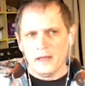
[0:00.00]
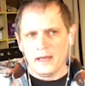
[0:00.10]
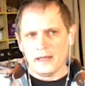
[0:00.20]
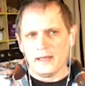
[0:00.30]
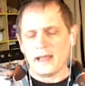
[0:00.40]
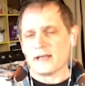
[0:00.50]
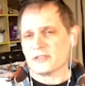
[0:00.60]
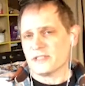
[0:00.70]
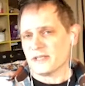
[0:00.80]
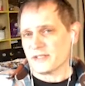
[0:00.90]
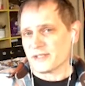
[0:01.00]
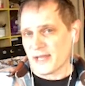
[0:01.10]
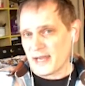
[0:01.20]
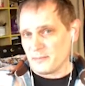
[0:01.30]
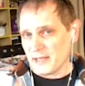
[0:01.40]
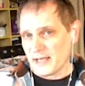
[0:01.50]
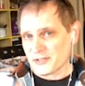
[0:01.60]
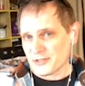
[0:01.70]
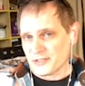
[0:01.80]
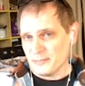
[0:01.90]
And he actually takes a
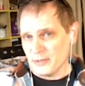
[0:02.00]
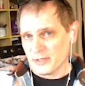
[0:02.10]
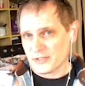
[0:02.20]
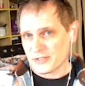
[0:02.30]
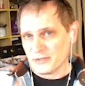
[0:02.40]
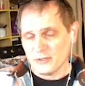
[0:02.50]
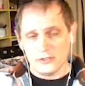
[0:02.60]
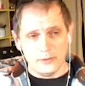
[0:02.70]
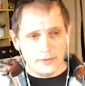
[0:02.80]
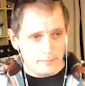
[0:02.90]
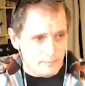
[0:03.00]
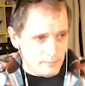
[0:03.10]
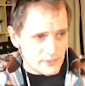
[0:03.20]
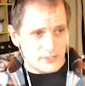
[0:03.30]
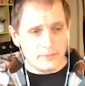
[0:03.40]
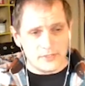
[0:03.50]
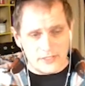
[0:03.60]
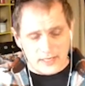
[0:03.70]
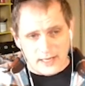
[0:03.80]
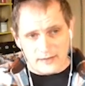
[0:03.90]
sandblaster to books. He'll glue a bunch of books
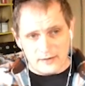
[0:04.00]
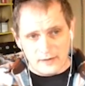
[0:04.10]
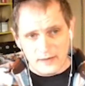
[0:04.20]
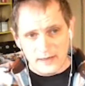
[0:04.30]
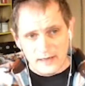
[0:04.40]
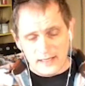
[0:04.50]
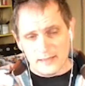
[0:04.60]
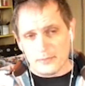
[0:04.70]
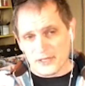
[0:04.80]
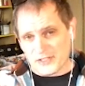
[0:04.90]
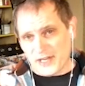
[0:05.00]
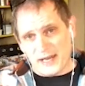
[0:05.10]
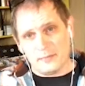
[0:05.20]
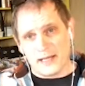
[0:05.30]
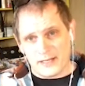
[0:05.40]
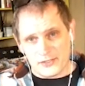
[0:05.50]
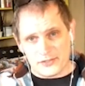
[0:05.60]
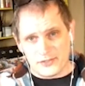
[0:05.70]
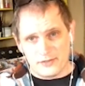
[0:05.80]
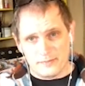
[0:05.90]
together and then put a
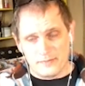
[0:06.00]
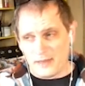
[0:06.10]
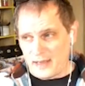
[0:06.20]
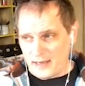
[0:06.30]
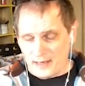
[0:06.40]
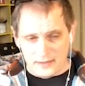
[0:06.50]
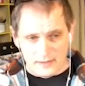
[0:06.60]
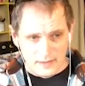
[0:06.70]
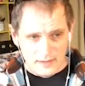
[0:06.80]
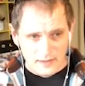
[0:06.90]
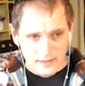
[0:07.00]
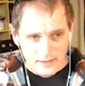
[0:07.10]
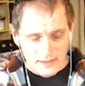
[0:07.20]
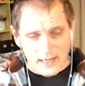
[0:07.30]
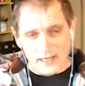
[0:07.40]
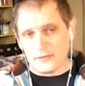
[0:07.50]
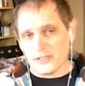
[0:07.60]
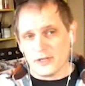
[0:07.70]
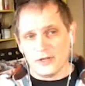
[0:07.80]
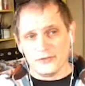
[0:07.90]
sandblaster to them. And the end
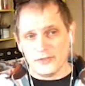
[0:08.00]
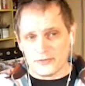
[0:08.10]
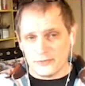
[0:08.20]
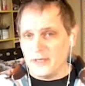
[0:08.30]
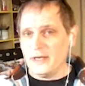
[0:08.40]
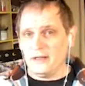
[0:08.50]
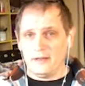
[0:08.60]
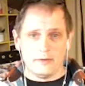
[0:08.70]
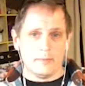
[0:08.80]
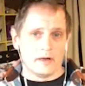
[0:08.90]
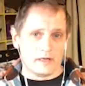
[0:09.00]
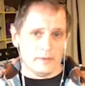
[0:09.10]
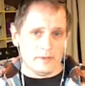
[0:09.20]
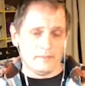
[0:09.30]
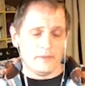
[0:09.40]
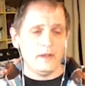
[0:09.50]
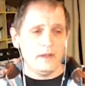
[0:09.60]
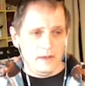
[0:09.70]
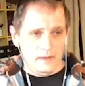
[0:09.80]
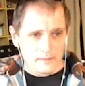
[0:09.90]
result is really remarkable.
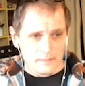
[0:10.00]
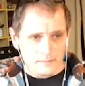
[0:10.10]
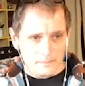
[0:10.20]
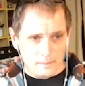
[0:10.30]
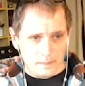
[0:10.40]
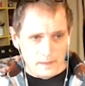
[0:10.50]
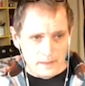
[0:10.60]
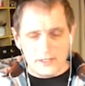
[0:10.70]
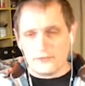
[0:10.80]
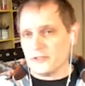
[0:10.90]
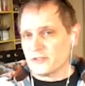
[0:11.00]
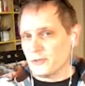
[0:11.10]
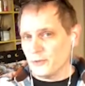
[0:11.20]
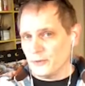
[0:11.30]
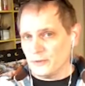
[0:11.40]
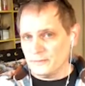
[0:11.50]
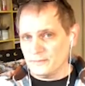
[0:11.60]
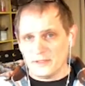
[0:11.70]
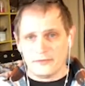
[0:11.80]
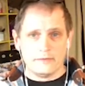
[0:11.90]
Different tool,
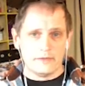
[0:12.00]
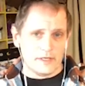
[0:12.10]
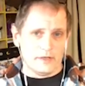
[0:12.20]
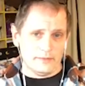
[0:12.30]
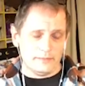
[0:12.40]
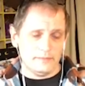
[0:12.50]
different result.